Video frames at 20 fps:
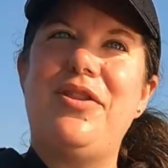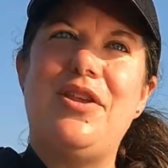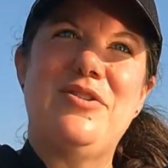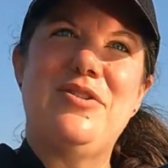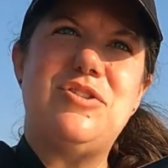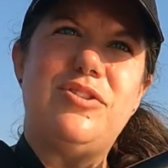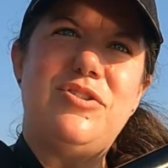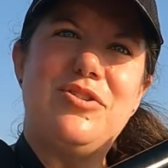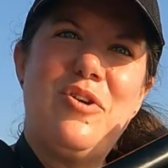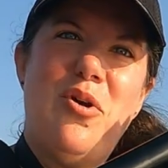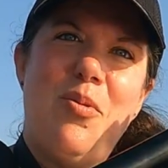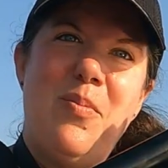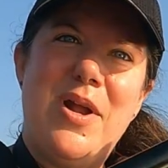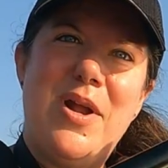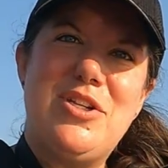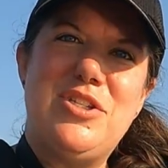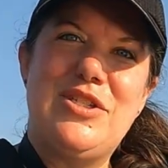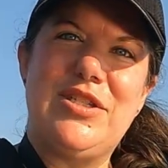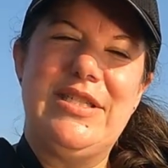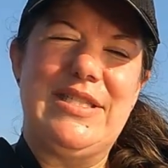There's so
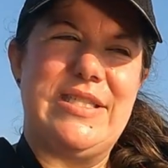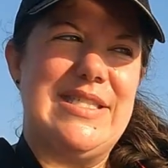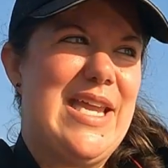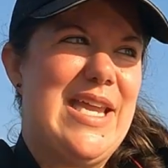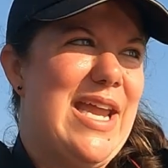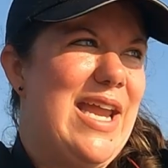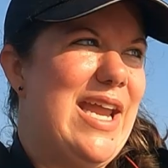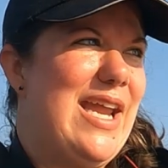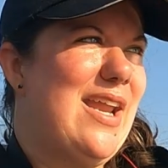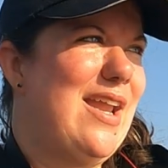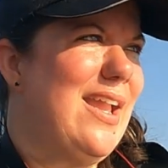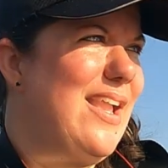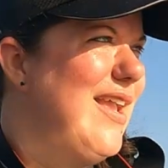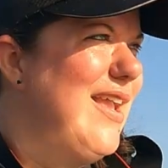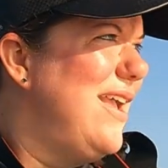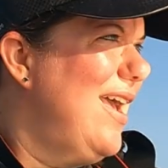much to see.